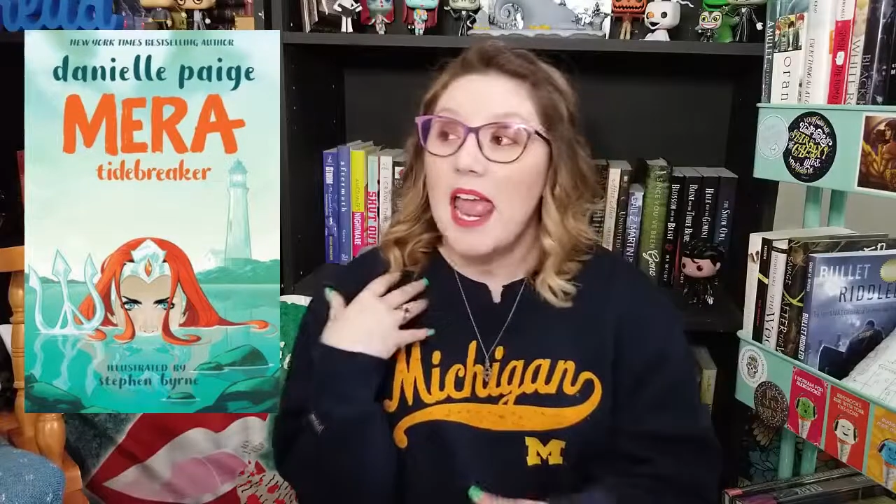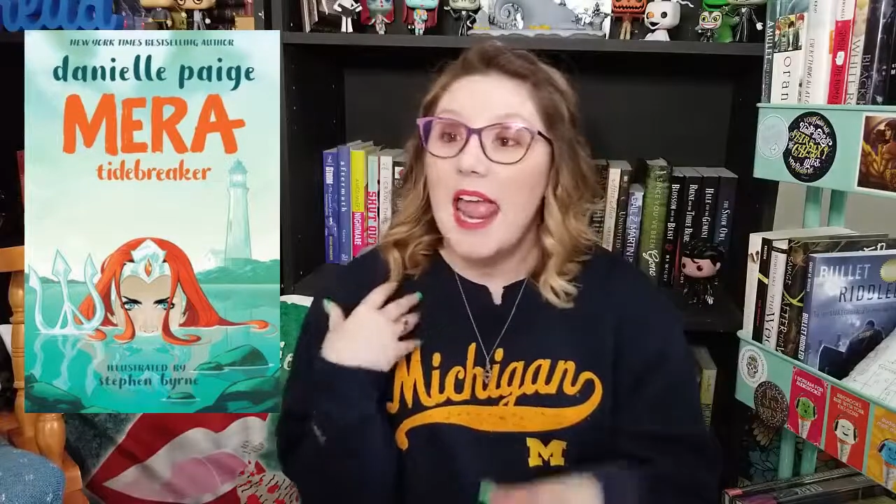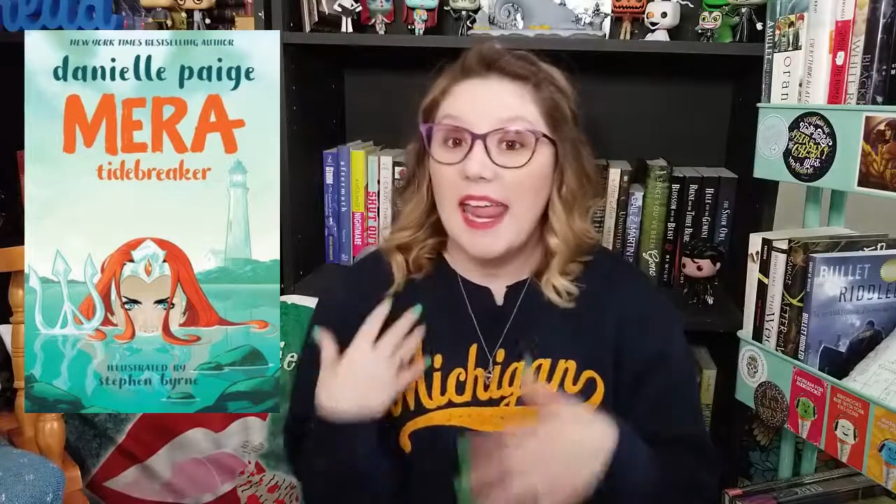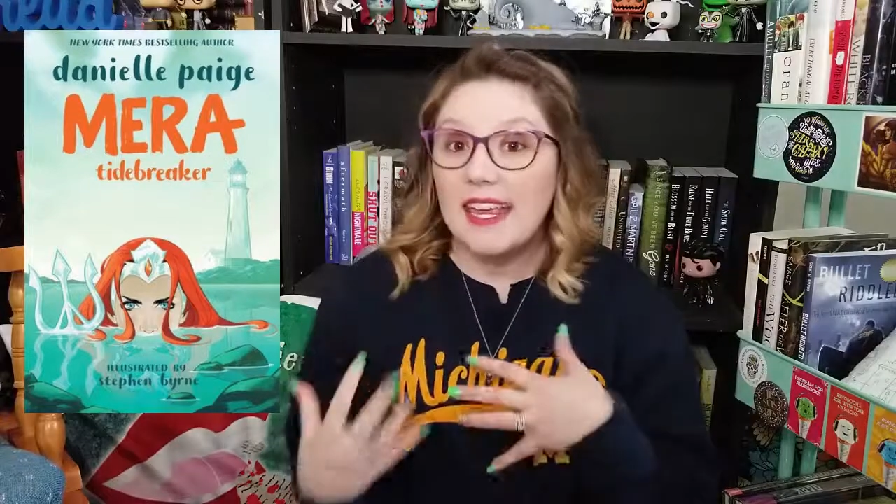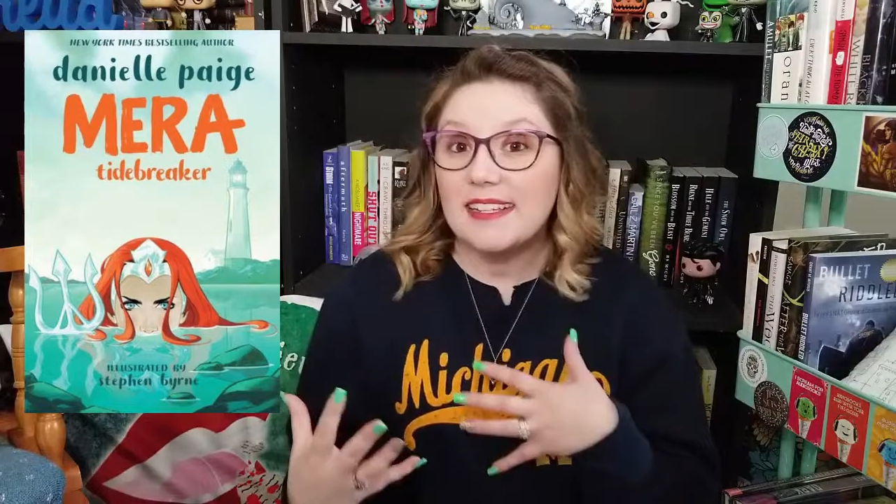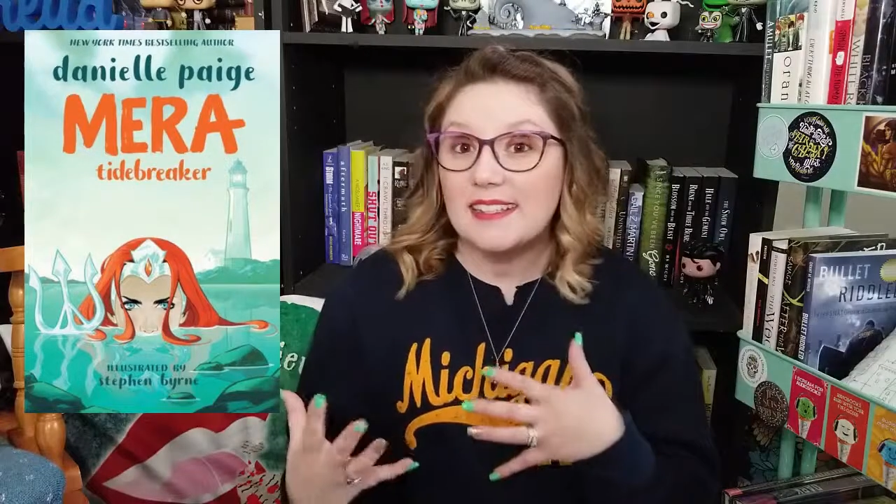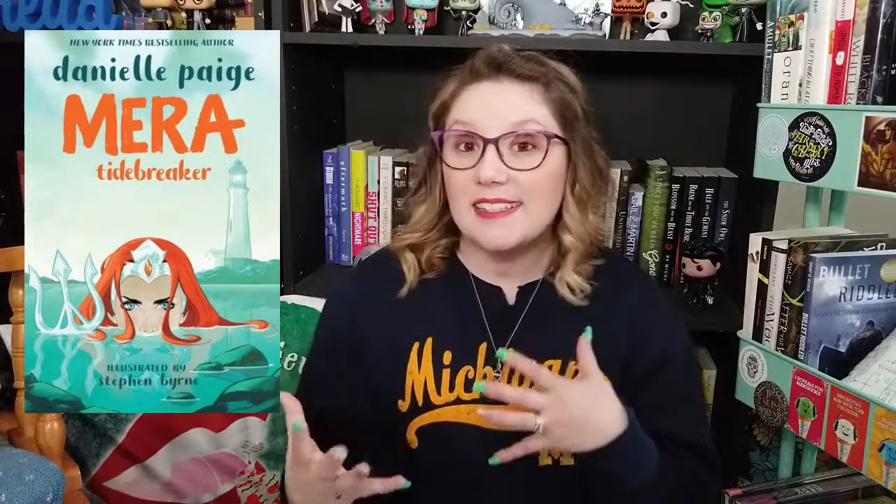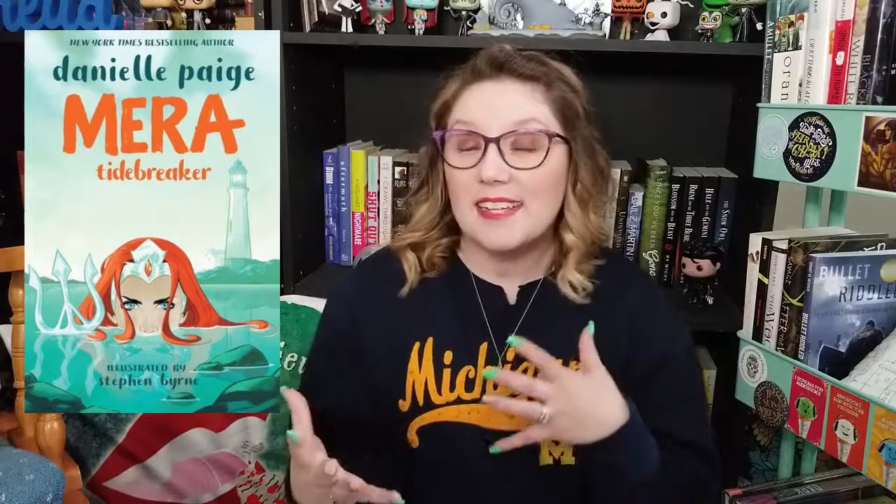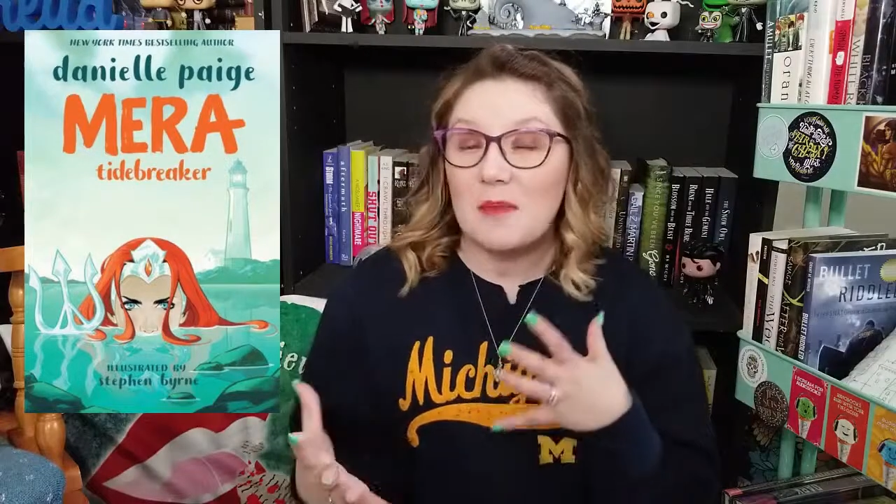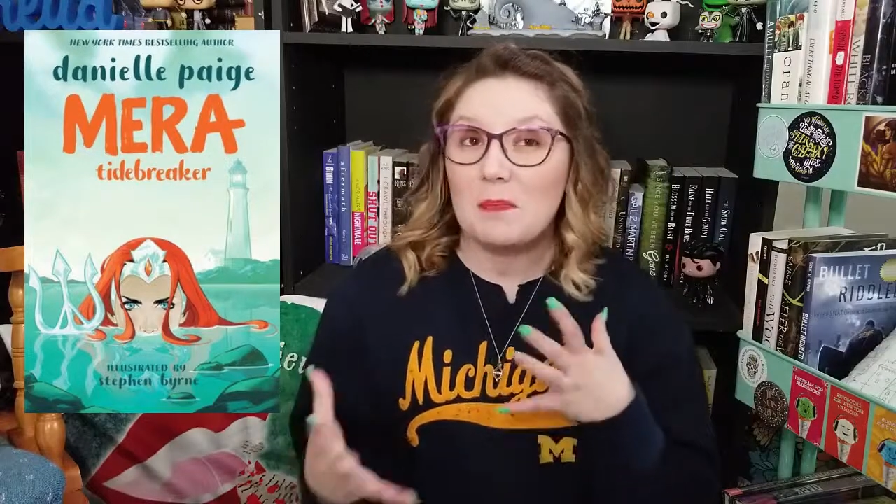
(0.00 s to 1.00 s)

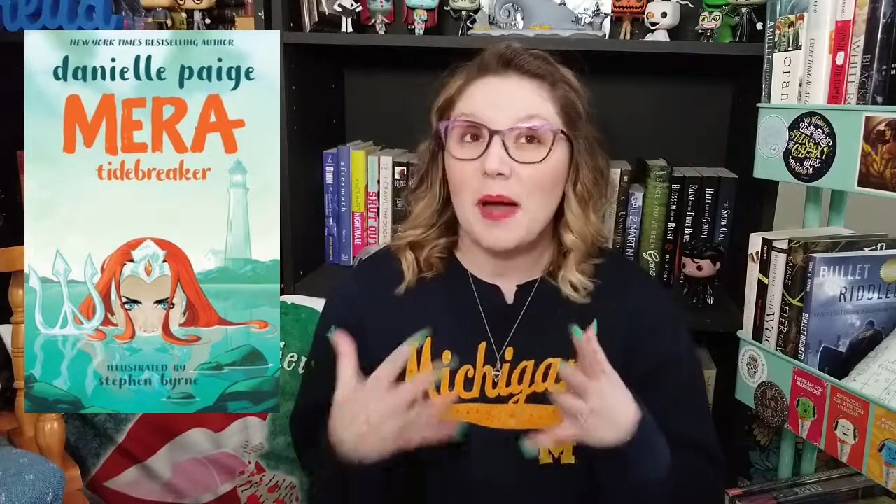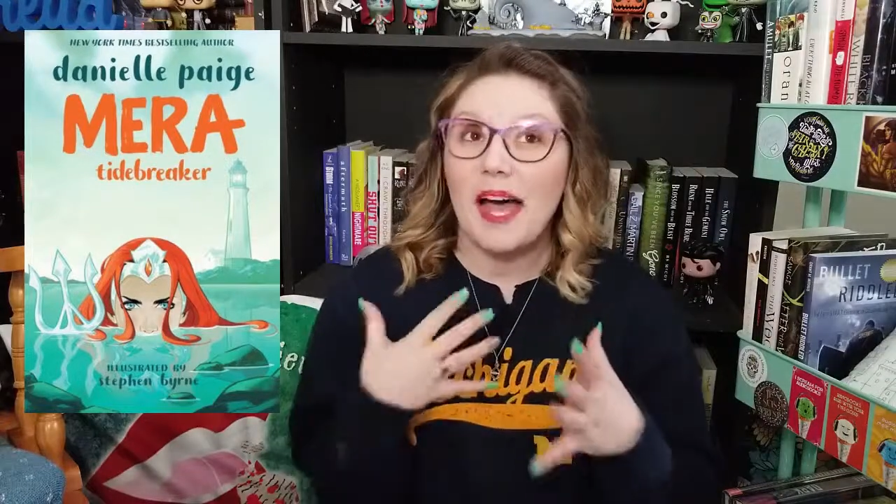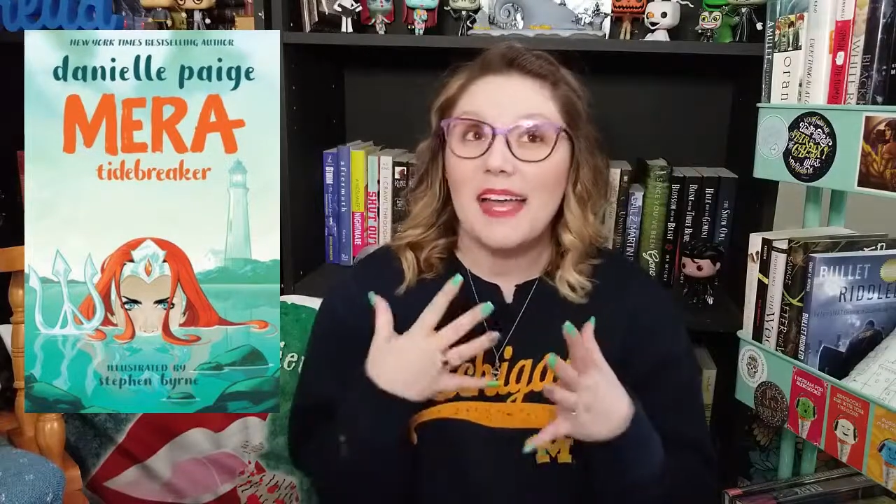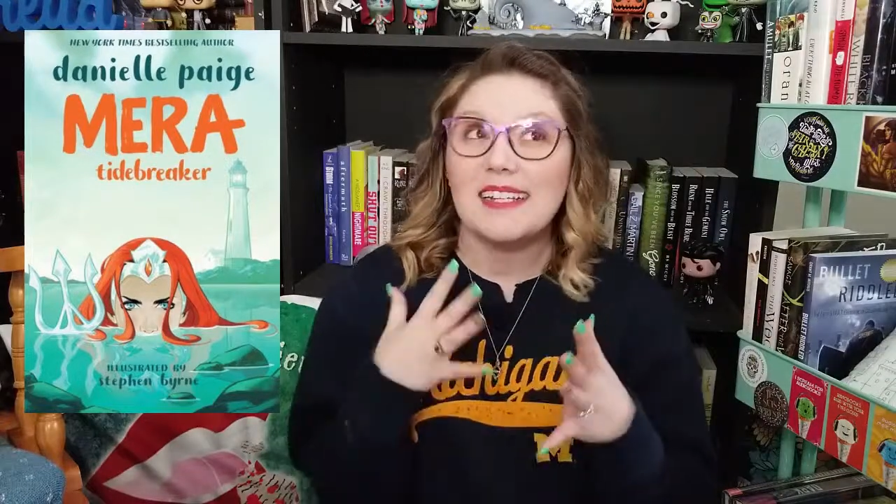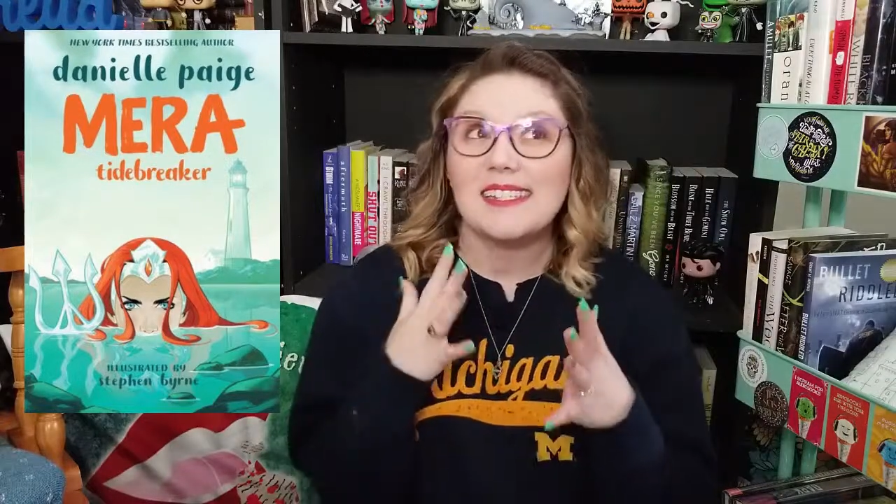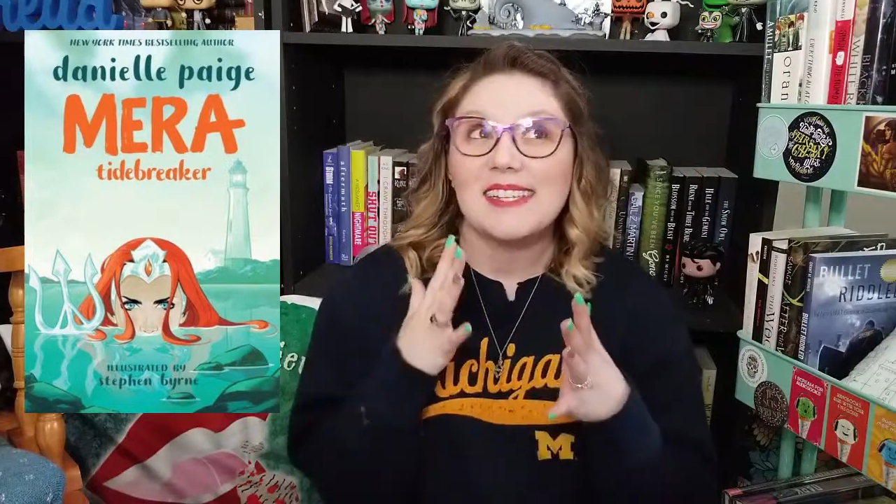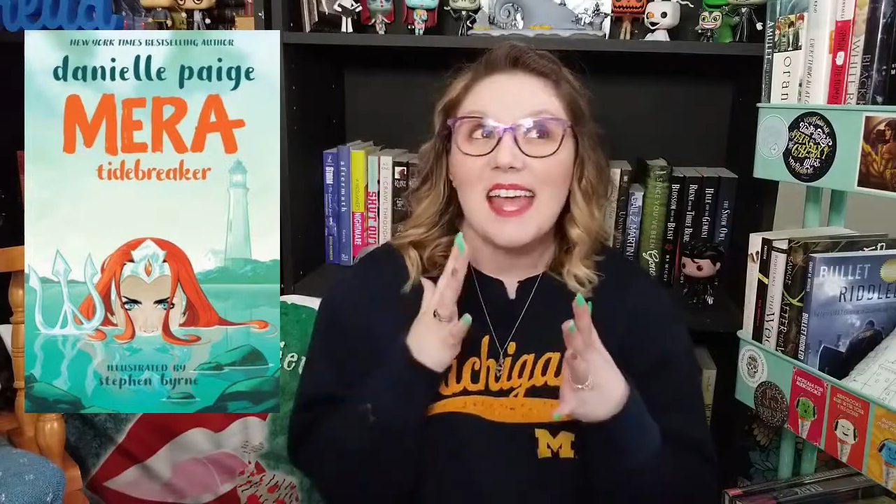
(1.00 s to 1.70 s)
angst, but